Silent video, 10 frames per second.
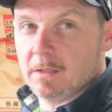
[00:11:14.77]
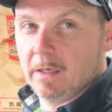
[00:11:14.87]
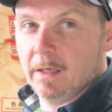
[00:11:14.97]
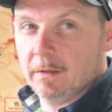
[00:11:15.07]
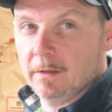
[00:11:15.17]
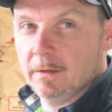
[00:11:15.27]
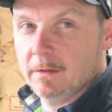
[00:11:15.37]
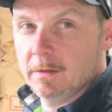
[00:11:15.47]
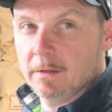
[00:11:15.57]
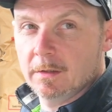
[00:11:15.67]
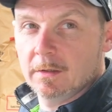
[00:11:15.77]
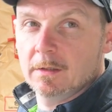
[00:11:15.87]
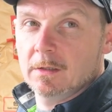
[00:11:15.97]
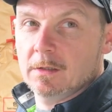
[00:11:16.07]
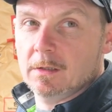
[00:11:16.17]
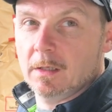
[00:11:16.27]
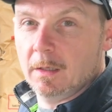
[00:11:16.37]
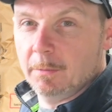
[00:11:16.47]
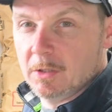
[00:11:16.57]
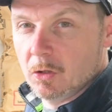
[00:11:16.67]
together. So
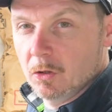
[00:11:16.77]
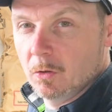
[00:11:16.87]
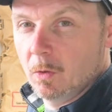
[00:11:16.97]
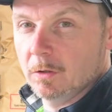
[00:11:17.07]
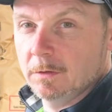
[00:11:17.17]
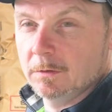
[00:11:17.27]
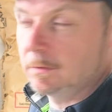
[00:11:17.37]
that'll be 2 to 1.